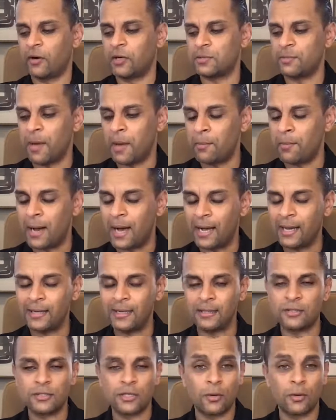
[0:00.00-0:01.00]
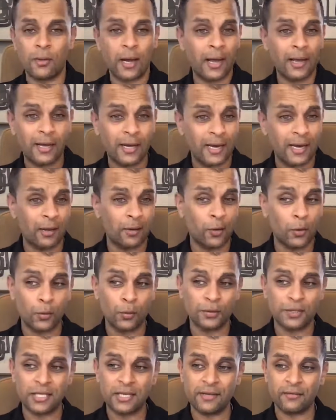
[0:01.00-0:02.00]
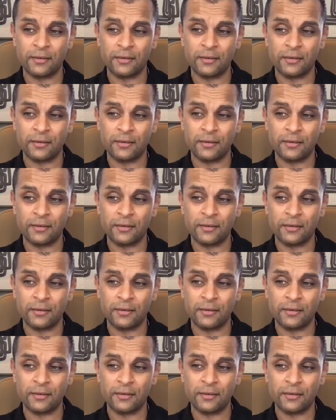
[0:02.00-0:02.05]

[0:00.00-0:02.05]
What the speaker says: as my mind. And so I cut out local